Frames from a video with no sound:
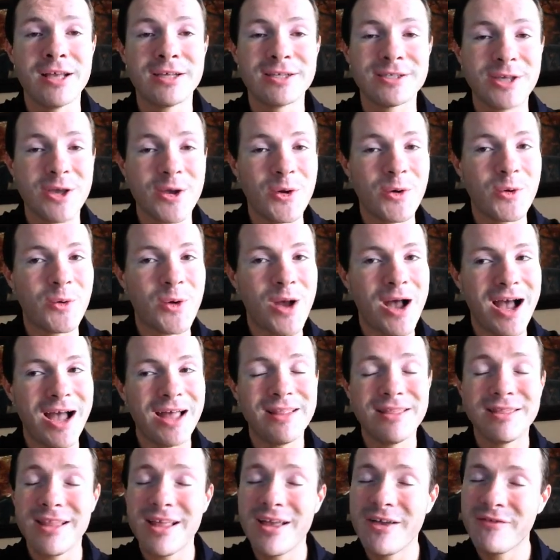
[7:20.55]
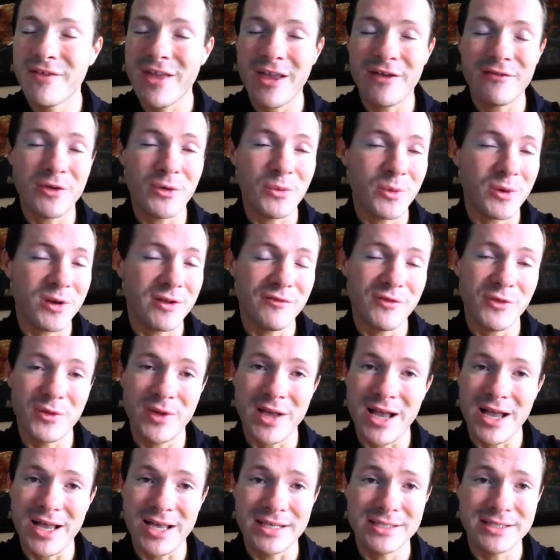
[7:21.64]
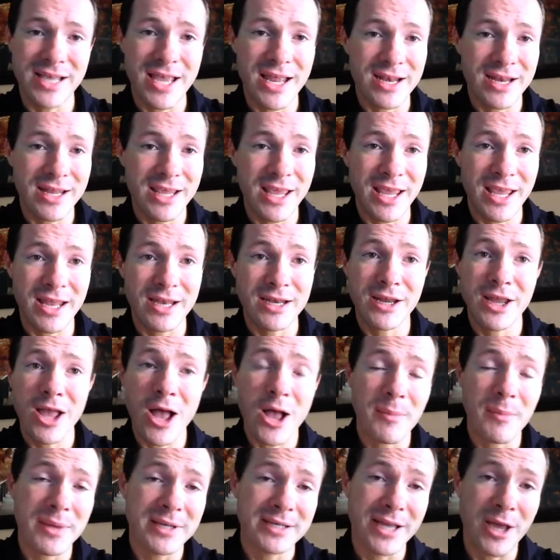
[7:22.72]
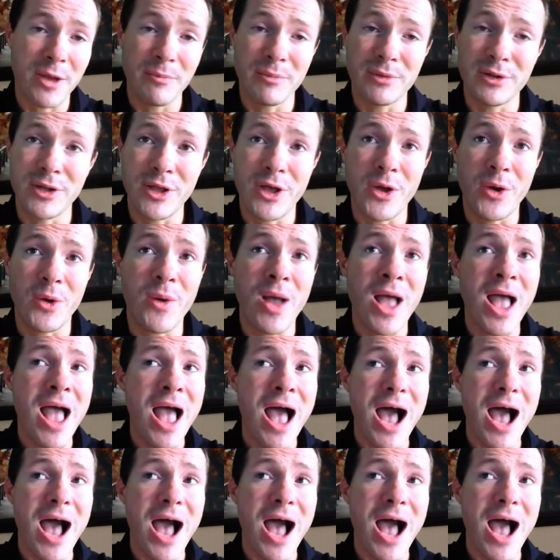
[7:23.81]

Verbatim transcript: So I love every one of you guys, and again, comment down below.